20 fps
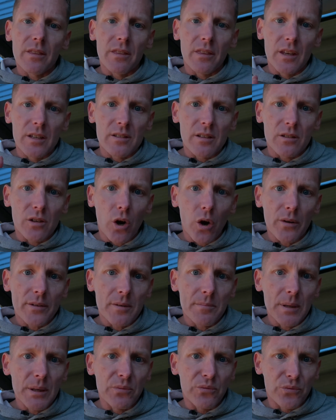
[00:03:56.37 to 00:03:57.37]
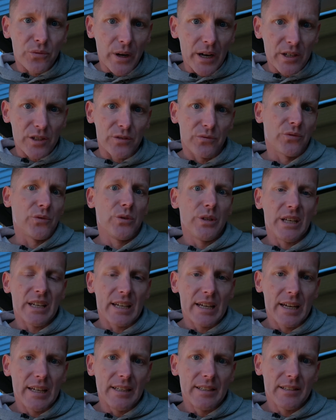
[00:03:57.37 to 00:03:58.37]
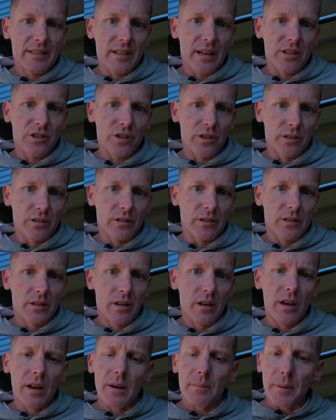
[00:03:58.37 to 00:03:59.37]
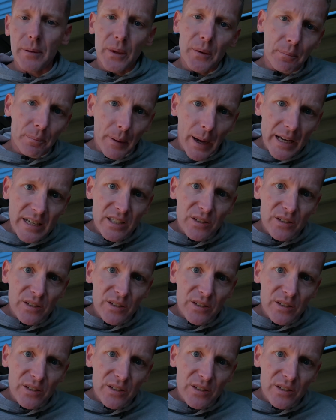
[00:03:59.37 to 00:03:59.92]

There's a time to be fresh for your key sessions, but the base